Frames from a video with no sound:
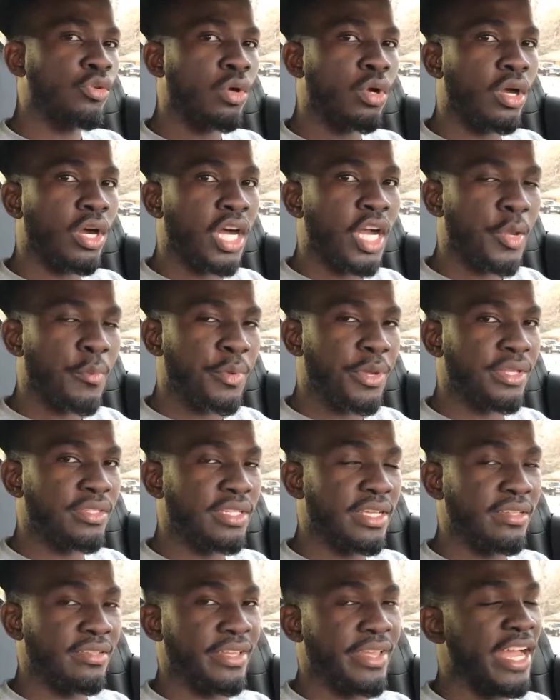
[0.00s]
the virtual
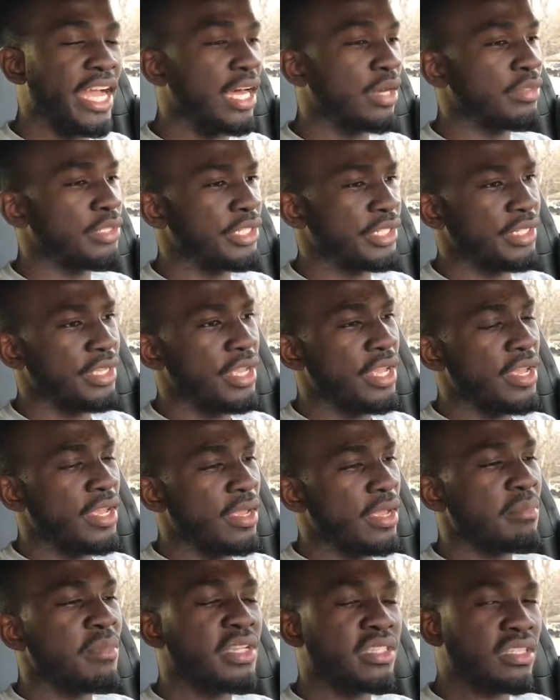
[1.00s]
cockpit in the
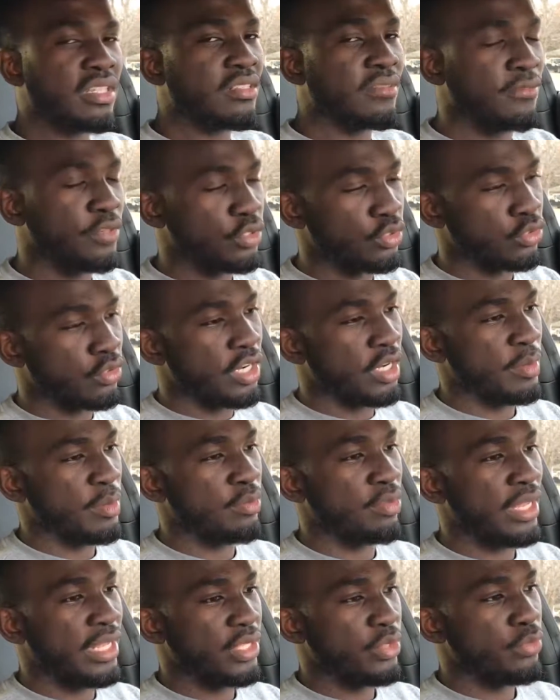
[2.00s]
Audi. I mean, it's not a
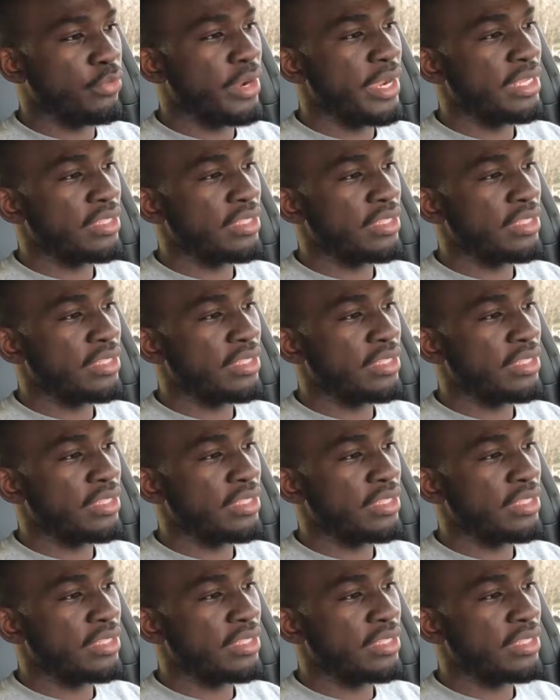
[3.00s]
virtual cockpit,